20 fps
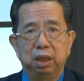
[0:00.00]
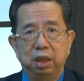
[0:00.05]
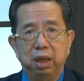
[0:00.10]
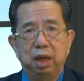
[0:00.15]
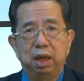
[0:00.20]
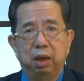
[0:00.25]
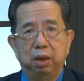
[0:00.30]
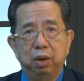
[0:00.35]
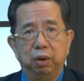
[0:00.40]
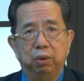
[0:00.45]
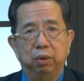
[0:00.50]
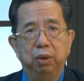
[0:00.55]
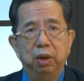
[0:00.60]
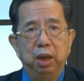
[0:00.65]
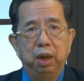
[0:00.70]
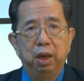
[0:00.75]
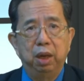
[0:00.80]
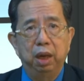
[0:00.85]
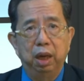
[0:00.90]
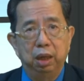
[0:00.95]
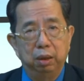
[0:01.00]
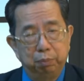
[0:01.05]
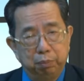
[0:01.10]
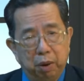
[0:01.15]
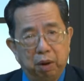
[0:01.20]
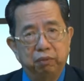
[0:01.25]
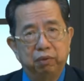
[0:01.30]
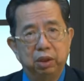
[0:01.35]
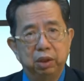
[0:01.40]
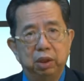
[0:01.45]
day ago, and
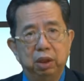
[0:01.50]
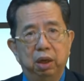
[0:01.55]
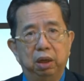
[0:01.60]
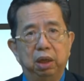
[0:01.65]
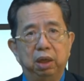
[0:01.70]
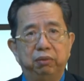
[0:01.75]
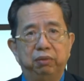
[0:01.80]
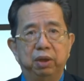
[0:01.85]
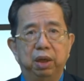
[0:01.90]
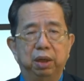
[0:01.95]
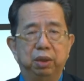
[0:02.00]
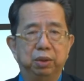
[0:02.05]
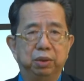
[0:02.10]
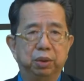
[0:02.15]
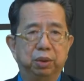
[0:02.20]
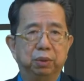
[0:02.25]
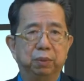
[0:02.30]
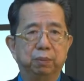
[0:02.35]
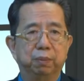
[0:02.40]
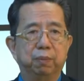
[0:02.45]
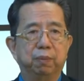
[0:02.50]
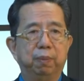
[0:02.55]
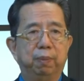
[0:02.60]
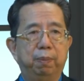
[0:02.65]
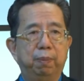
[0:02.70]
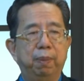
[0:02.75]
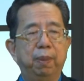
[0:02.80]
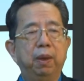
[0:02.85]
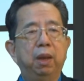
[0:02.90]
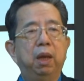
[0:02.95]
poverty alleviation.
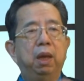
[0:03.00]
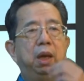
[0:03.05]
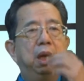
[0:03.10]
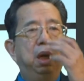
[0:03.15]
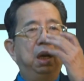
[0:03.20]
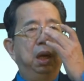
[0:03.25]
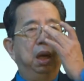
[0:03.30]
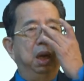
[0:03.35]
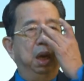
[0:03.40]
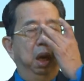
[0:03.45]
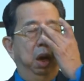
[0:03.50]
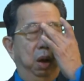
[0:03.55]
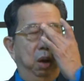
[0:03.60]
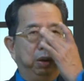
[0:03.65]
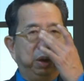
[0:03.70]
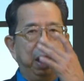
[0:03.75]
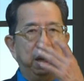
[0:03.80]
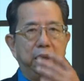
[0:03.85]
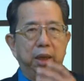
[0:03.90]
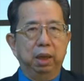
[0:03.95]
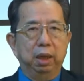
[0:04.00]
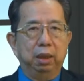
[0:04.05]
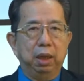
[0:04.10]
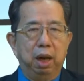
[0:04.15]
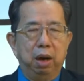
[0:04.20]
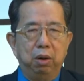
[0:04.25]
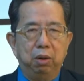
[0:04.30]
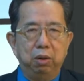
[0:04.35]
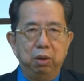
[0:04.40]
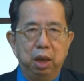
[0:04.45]
Okay,
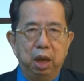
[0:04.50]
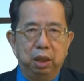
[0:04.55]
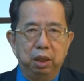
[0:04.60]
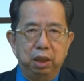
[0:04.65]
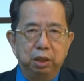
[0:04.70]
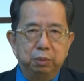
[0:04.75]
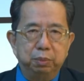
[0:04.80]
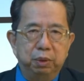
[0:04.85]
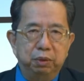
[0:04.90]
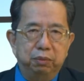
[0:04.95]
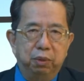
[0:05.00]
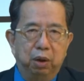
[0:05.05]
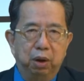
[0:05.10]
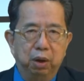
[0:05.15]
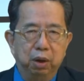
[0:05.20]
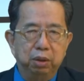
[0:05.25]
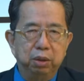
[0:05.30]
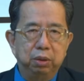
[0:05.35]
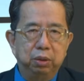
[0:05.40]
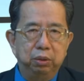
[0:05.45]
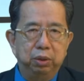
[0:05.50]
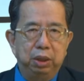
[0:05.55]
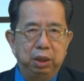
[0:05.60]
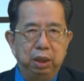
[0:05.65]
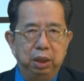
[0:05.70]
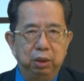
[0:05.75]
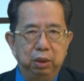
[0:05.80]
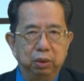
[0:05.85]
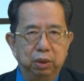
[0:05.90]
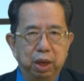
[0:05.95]
now uh, let's move on to the
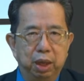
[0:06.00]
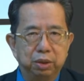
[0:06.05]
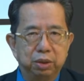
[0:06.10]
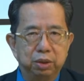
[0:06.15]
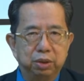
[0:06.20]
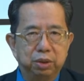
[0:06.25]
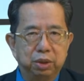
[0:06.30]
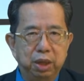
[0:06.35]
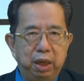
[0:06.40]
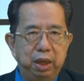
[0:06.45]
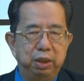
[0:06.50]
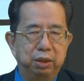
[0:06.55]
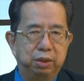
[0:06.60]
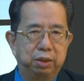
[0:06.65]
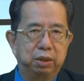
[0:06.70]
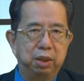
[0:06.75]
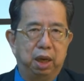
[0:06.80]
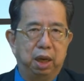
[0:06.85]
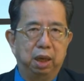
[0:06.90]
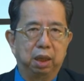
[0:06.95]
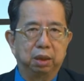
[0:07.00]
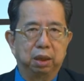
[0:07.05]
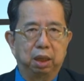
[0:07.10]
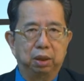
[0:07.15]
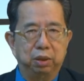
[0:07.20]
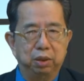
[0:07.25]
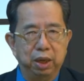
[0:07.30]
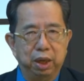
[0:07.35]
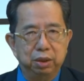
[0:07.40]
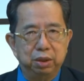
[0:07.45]
United States. Uh, the
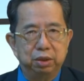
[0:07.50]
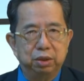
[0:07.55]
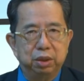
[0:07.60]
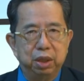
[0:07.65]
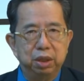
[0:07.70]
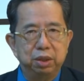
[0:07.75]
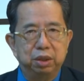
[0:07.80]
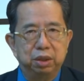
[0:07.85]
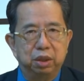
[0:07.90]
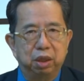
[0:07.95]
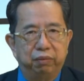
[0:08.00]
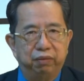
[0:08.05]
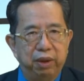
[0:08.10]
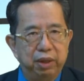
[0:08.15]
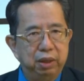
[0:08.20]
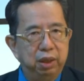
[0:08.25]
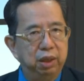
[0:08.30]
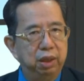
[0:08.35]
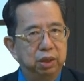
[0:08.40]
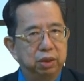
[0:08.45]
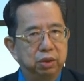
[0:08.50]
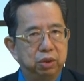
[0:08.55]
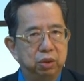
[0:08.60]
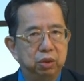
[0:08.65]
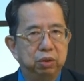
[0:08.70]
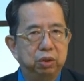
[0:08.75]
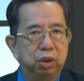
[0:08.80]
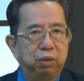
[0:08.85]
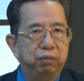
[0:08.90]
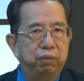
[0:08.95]
United States is defending its
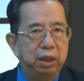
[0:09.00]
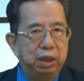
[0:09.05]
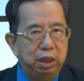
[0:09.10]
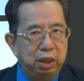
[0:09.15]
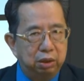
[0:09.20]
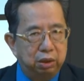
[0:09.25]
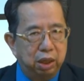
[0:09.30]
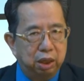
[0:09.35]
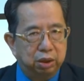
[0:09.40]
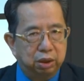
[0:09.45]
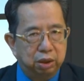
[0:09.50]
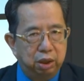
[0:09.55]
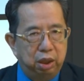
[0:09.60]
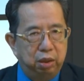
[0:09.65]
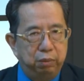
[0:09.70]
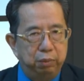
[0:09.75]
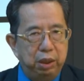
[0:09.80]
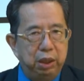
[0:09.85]
use of the term